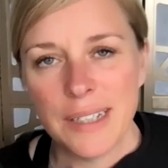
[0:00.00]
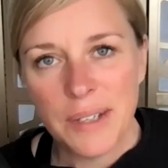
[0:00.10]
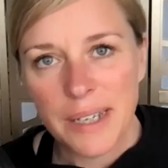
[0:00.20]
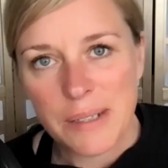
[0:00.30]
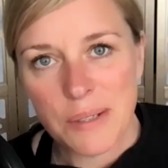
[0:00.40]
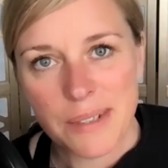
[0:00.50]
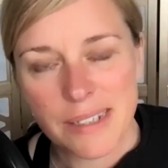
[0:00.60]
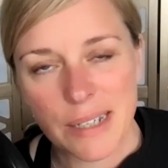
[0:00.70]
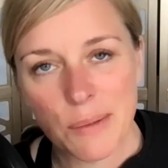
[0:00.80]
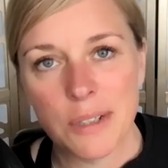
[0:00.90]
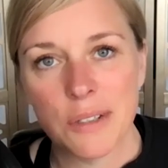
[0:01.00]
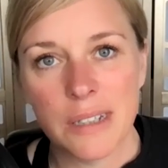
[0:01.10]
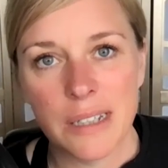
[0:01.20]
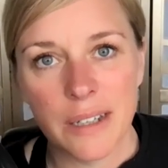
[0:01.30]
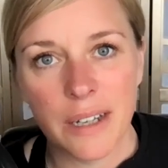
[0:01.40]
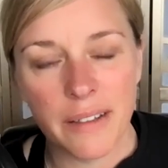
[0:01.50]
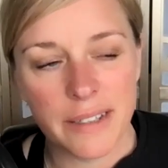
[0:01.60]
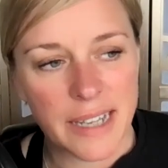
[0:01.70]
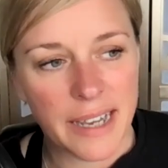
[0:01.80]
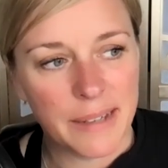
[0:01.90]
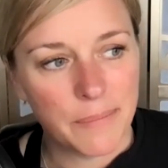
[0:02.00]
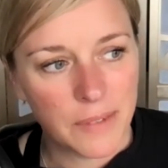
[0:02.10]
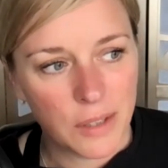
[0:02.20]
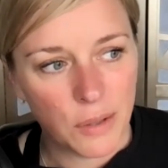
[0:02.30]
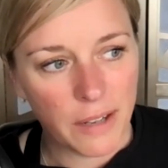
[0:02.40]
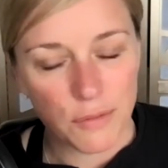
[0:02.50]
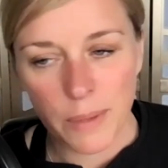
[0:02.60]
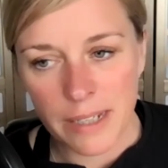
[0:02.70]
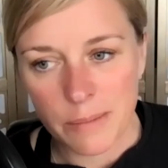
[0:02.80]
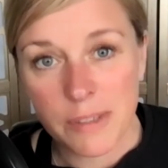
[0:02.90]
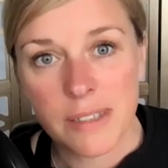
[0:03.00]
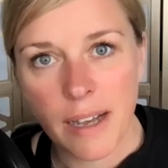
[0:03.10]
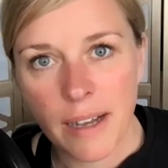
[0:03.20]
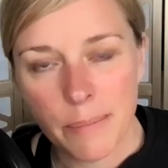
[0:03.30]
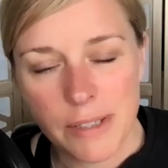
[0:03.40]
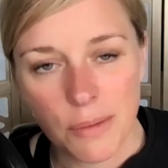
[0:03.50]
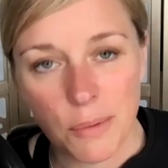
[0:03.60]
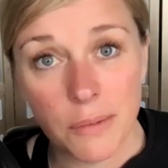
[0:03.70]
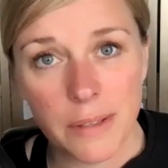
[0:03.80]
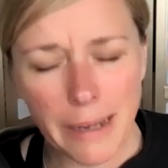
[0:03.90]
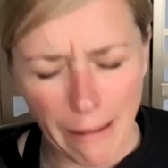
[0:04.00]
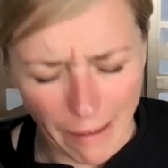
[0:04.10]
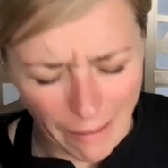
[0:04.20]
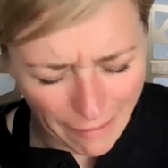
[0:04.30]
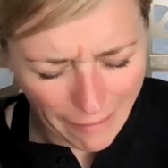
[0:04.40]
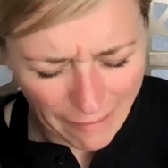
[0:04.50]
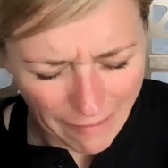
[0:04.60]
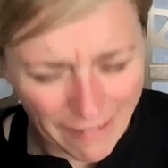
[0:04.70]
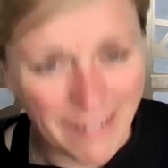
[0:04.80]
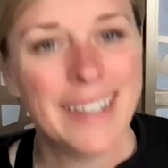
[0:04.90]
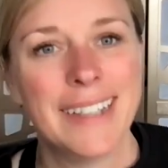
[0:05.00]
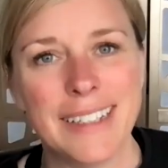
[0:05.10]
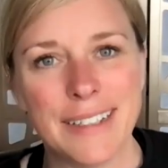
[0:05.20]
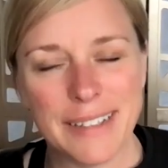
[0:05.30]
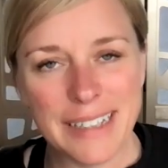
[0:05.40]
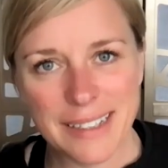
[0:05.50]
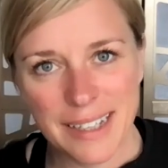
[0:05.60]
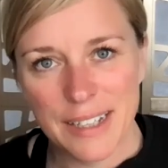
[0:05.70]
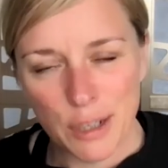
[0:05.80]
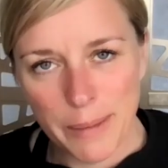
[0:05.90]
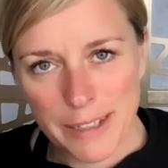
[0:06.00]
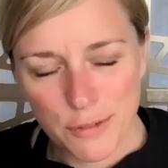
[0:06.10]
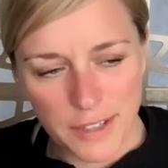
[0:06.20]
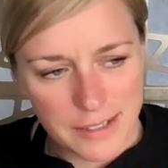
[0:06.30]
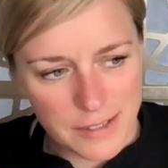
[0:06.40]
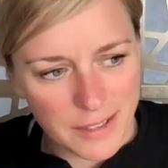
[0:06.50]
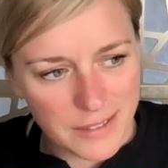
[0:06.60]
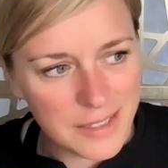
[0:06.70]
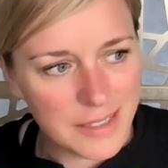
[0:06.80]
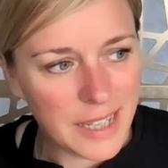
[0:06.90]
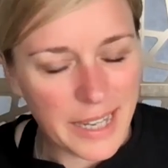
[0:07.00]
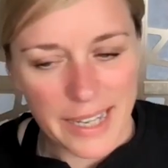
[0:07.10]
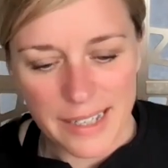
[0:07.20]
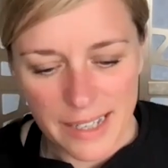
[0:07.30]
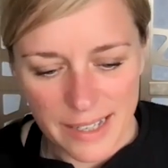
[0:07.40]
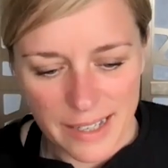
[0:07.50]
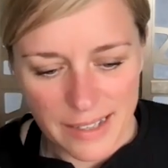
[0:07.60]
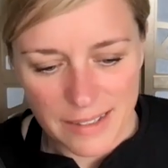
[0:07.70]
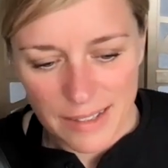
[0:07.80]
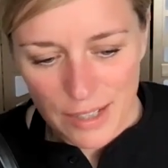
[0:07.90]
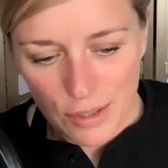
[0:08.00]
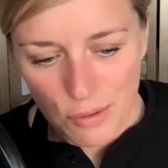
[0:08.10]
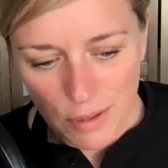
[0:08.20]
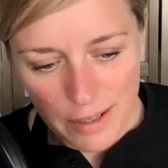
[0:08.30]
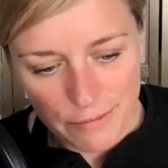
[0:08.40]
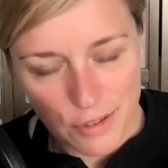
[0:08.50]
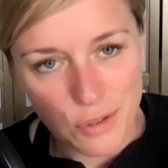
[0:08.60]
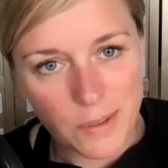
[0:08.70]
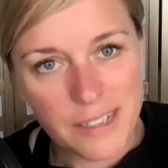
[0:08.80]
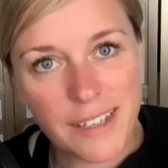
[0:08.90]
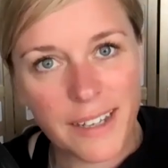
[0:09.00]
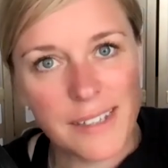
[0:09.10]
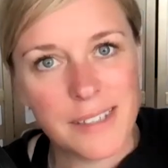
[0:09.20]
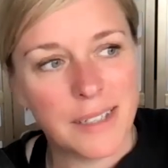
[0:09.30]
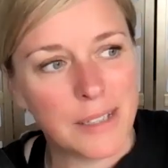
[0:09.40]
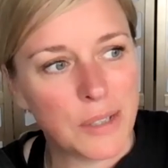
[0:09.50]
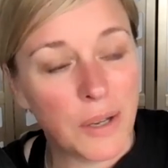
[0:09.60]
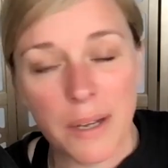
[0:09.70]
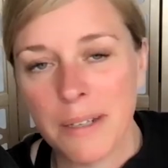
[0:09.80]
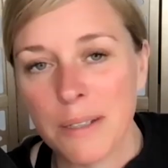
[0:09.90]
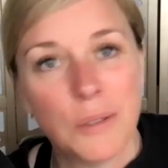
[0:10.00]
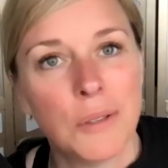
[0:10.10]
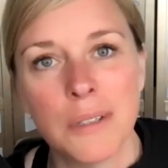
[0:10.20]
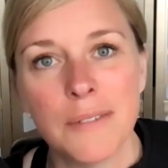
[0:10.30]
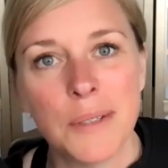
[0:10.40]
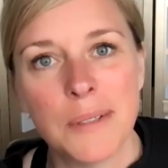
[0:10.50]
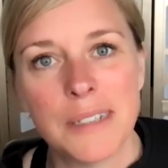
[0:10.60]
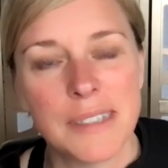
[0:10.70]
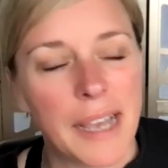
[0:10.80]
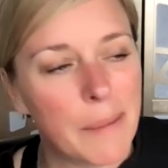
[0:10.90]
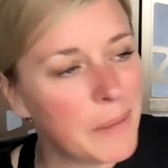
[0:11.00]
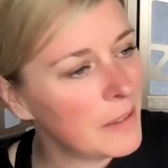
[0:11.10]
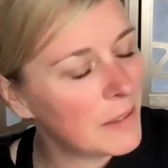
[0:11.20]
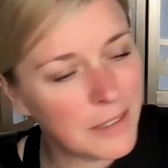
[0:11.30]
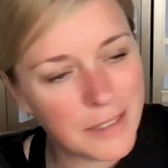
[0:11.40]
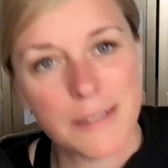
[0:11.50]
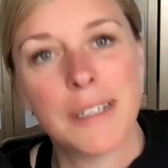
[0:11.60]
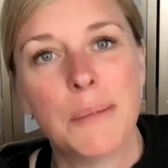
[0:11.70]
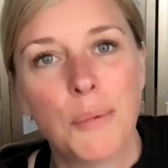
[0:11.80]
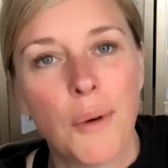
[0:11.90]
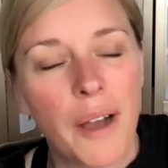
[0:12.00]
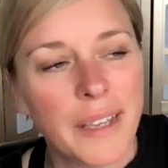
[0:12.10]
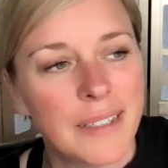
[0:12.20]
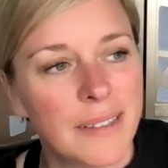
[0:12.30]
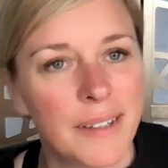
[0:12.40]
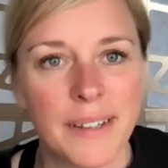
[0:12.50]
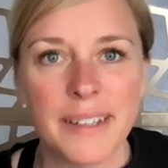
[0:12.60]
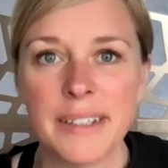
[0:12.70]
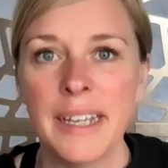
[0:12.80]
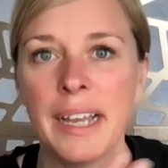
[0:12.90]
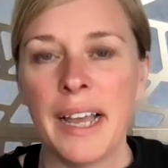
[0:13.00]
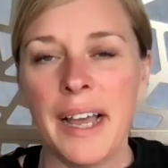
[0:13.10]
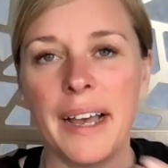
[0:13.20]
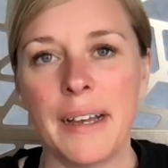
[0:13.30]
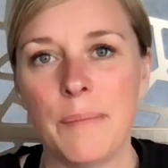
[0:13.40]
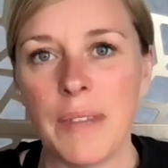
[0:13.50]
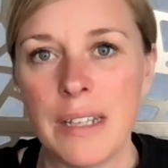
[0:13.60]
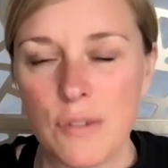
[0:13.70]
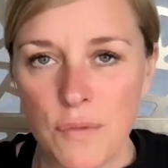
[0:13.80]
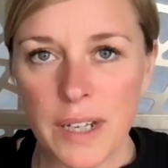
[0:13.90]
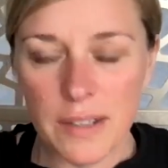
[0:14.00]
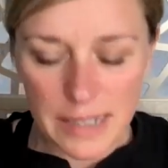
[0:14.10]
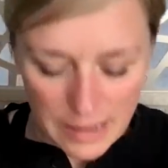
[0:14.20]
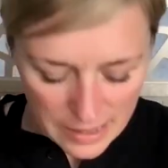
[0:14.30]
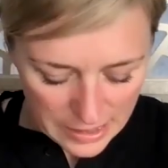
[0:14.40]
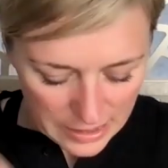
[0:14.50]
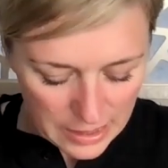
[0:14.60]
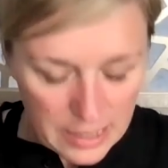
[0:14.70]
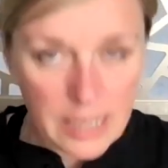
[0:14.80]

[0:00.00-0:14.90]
guys know it's like when you're clearing all the time, you have random sobs throughout the day. Like your best friends all just died and you cry for 20 seconds and it's gone and you don't even know what just happened and you just keep walking along. It's very like